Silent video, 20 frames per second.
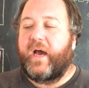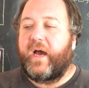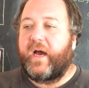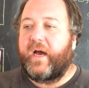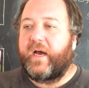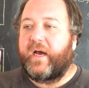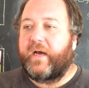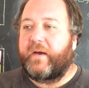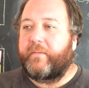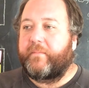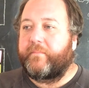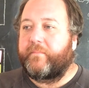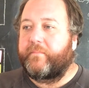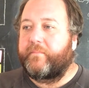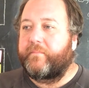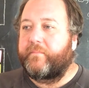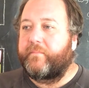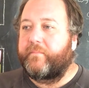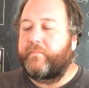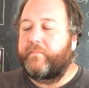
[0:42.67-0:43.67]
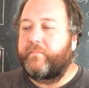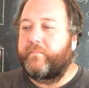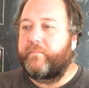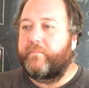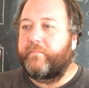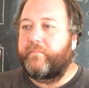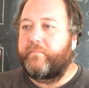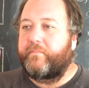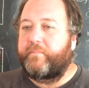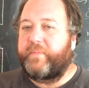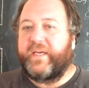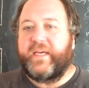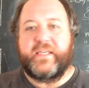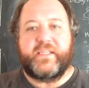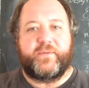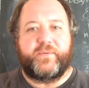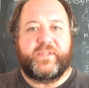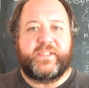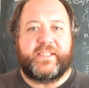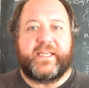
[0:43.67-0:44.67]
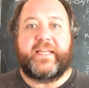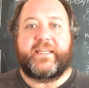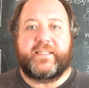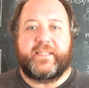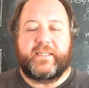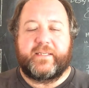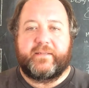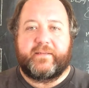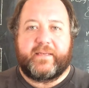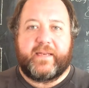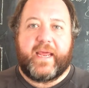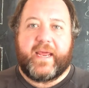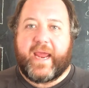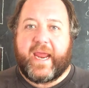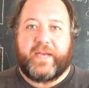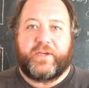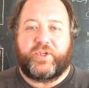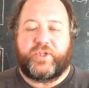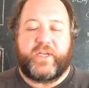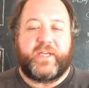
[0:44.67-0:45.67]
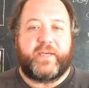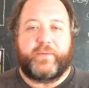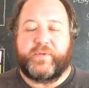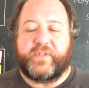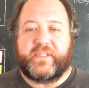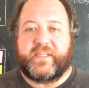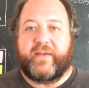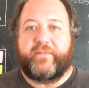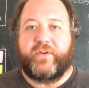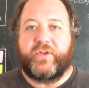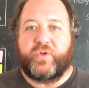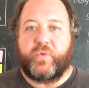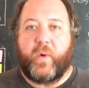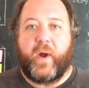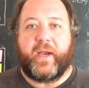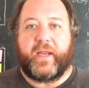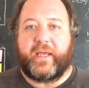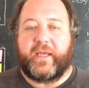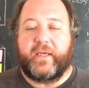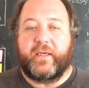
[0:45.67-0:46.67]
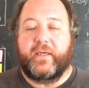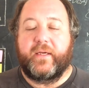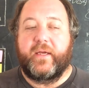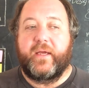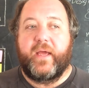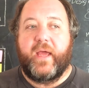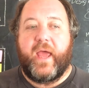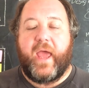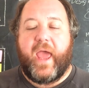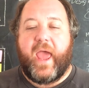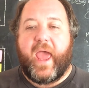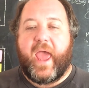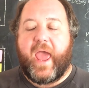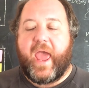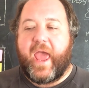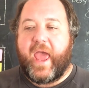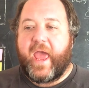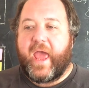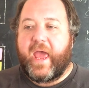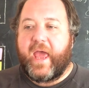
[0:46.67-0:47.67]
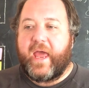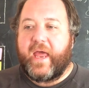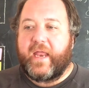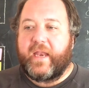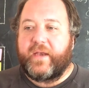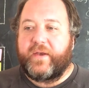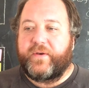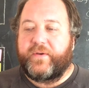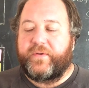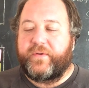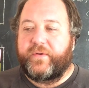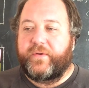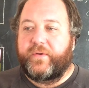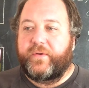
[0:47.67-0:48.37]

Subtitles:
um, because it was set to HD. It was 720, and